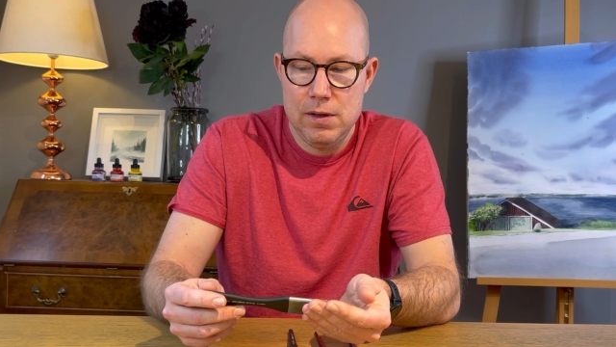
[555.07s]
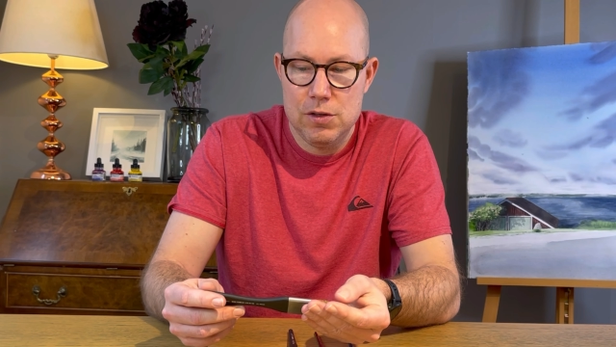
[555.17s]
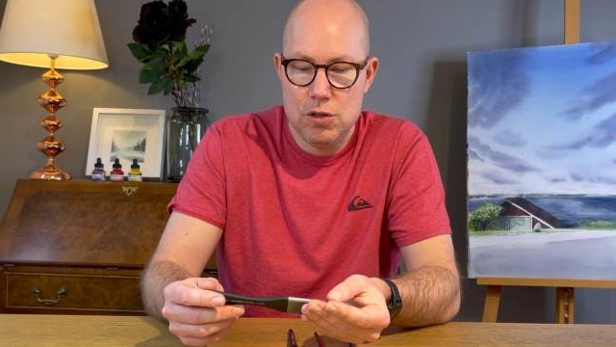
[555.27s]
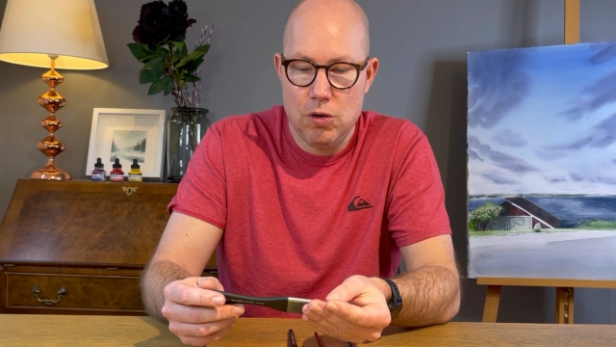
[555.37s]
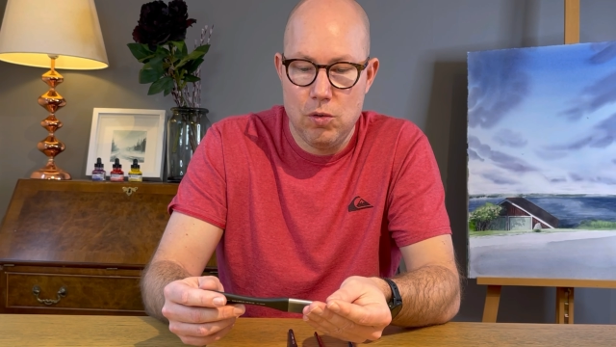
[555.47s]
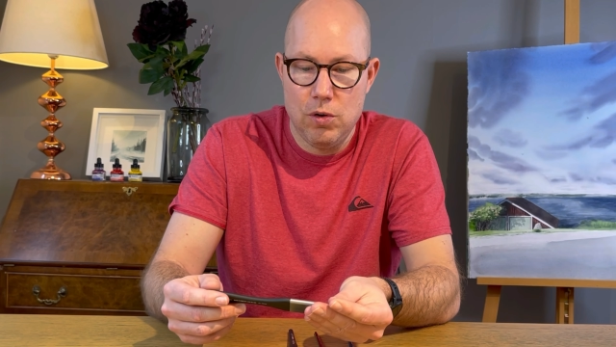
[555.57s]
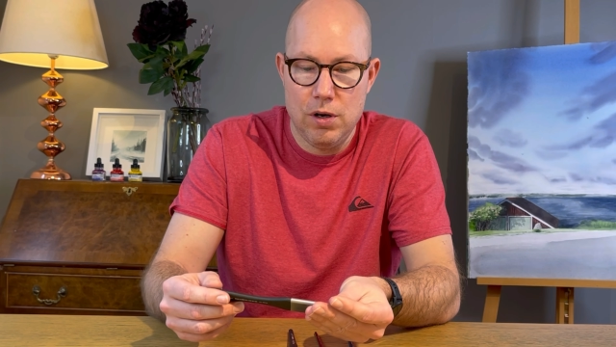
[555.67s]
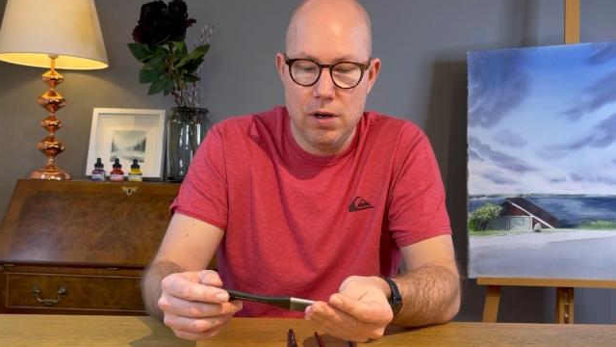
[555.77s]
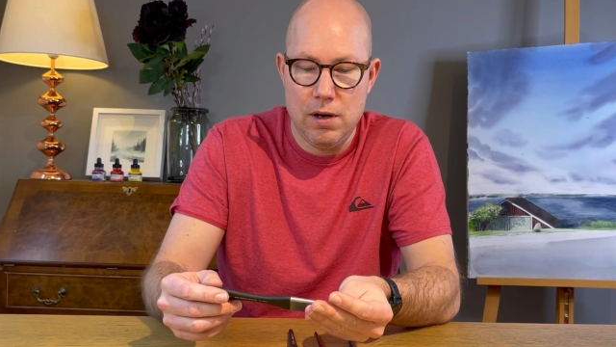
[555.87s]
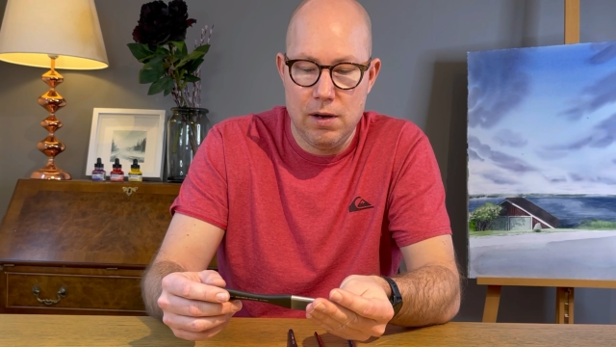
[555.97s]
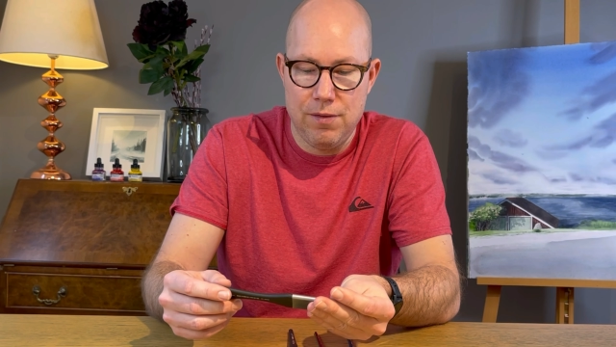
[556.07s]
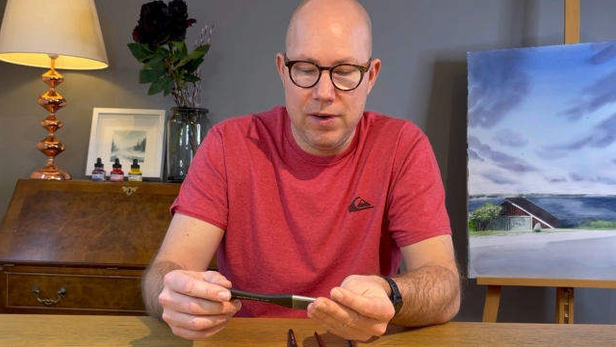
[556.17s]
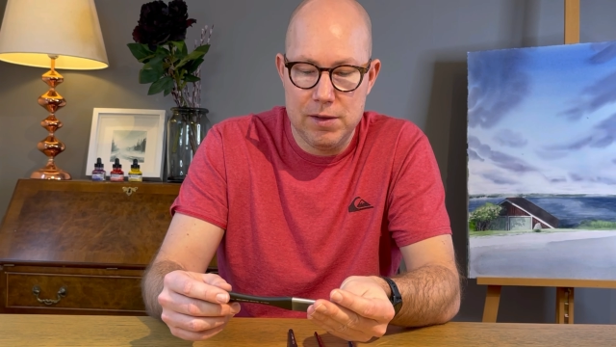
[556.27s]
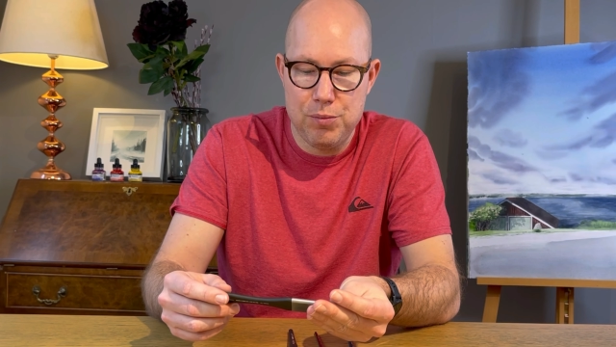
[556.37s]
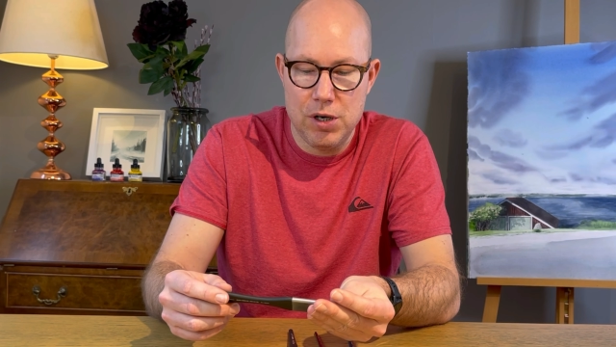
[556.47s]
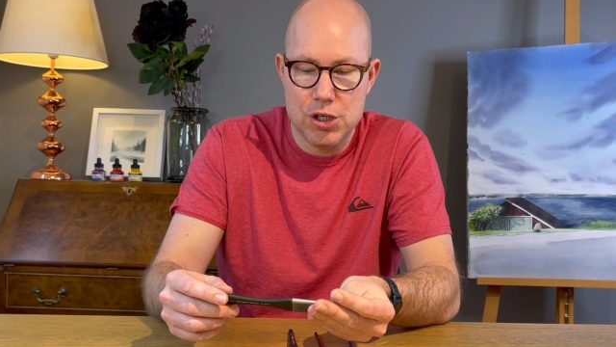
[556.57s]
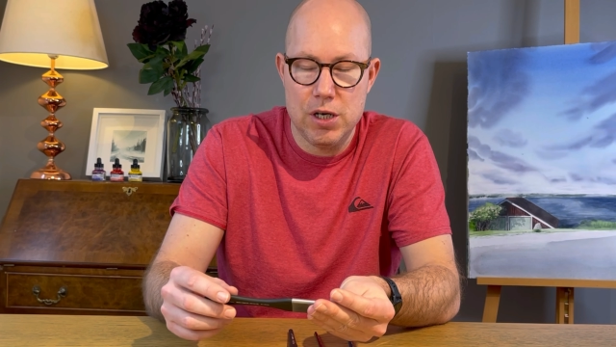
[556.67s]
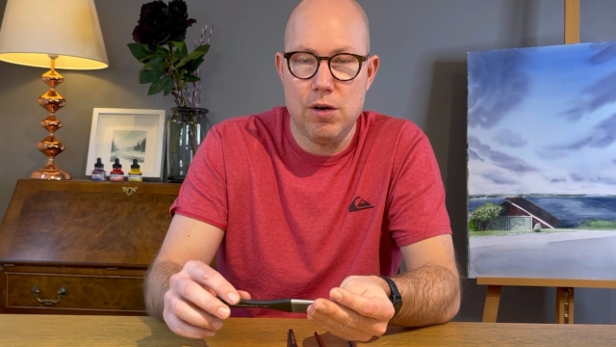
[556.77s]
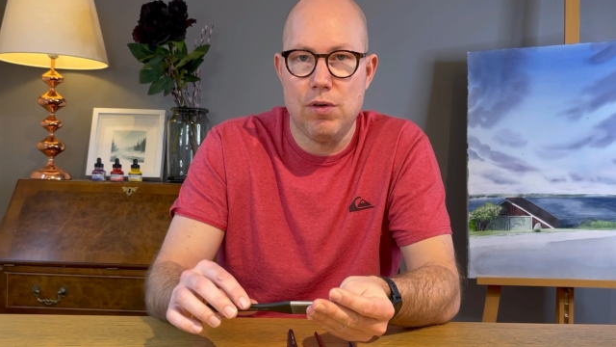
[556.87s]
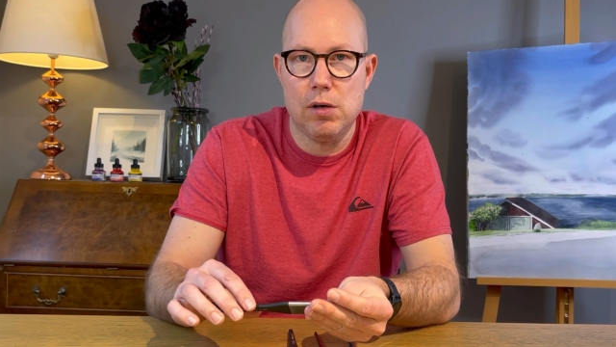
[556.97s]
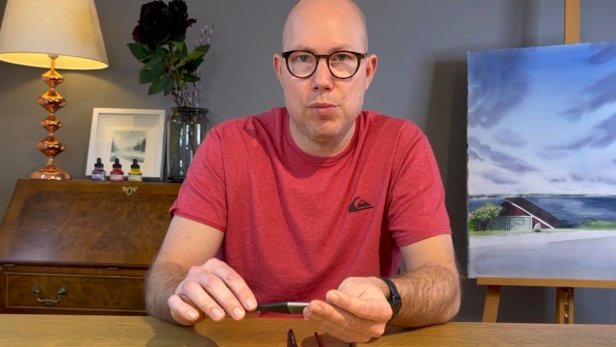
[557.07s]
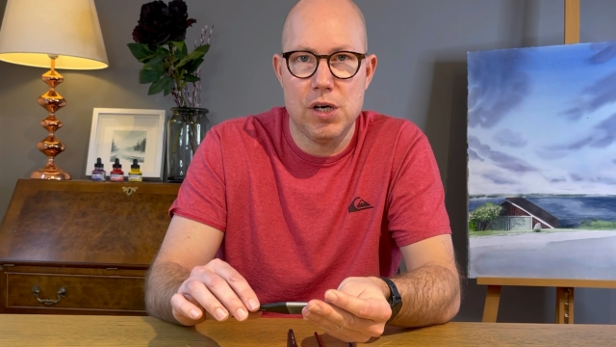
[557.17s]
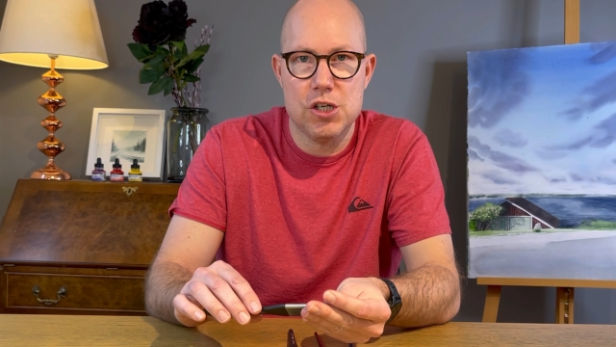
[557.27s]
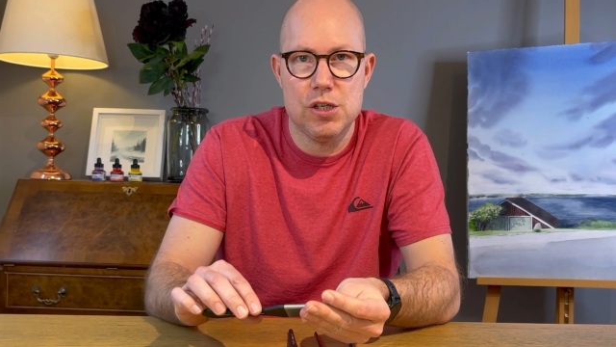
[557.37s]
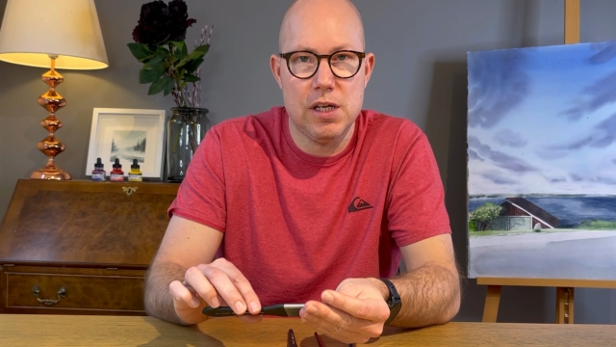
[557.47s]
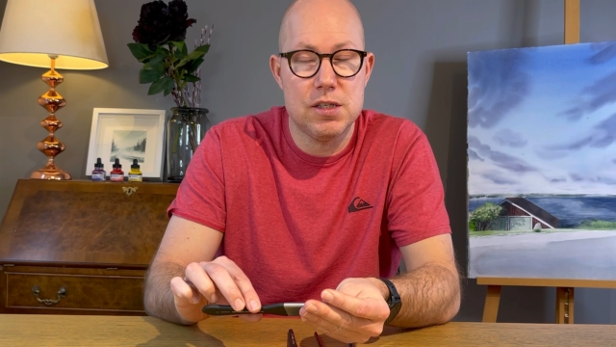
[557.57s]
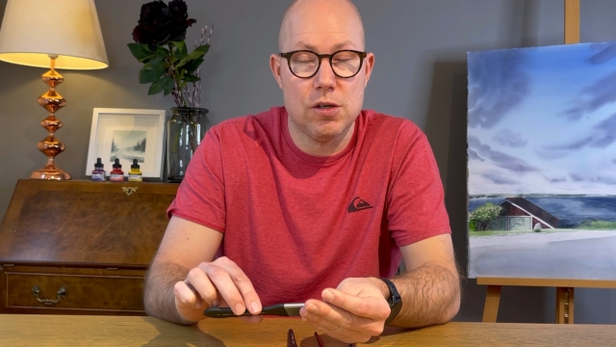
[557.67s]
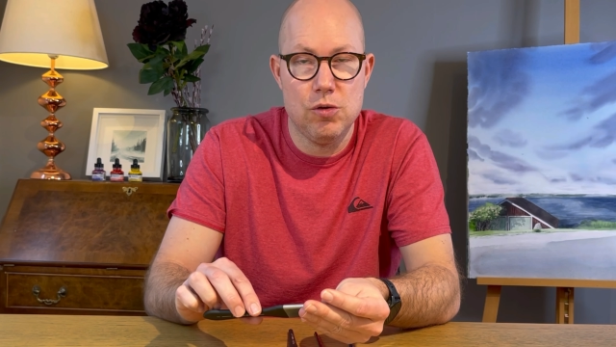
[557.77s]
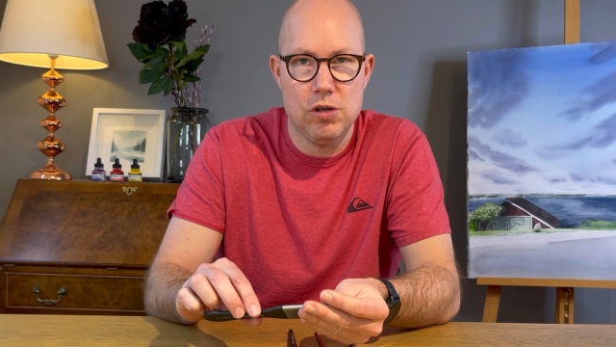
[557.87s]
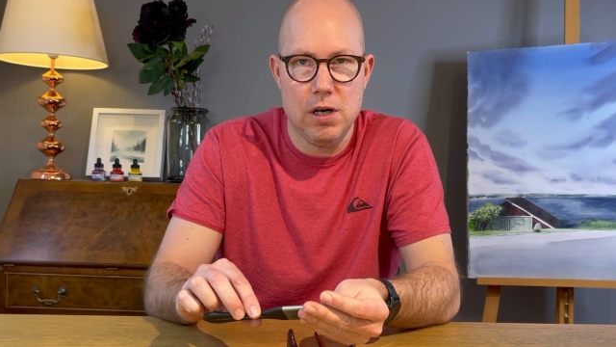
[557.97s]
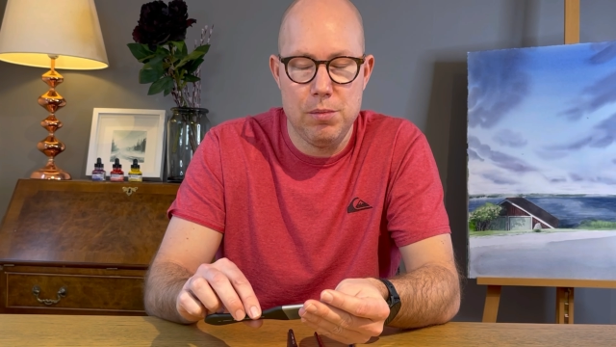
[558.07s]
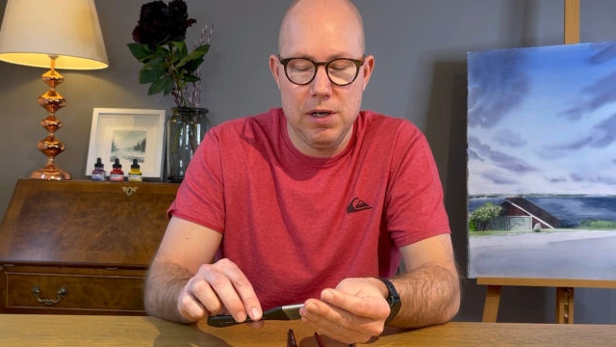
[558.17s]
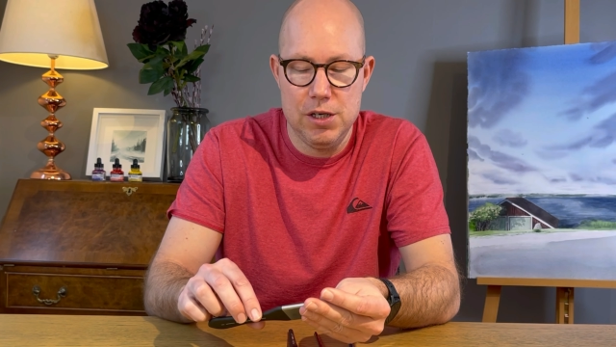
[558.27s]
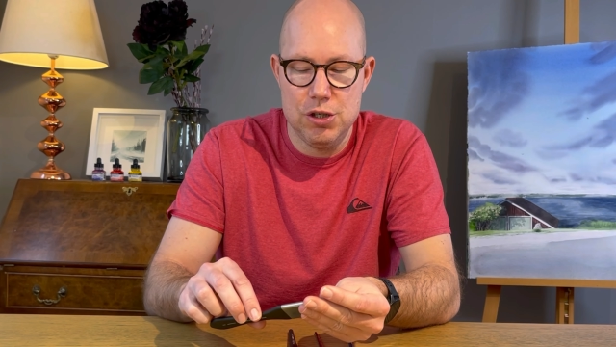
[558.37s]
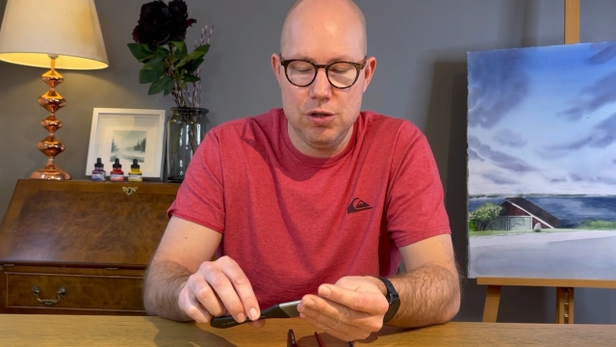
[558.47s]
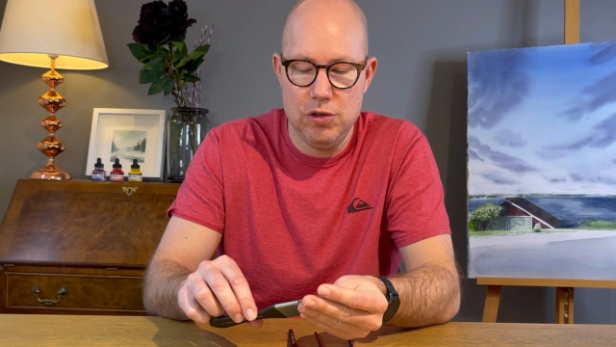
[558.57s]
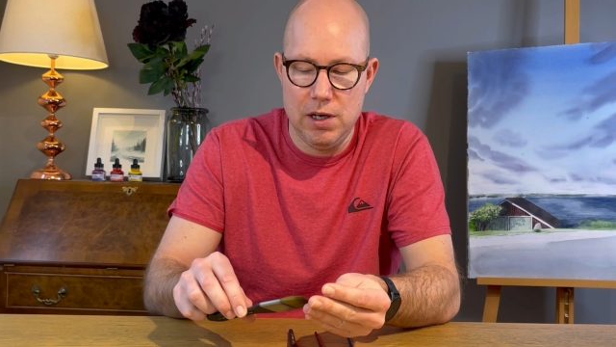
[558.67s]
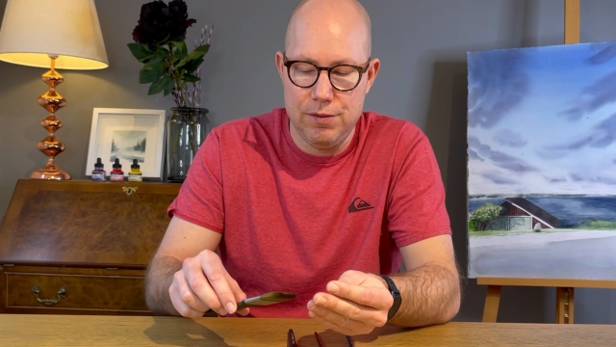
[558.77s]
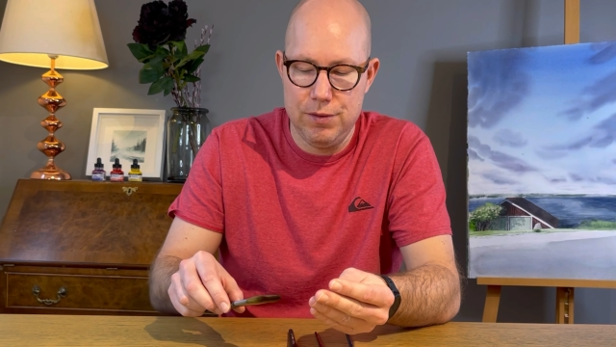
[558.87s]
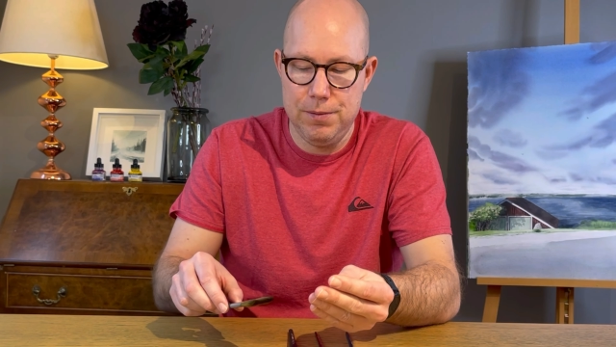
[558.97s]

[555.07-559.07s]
So a flat brush and a round brush, that's a good combination to have.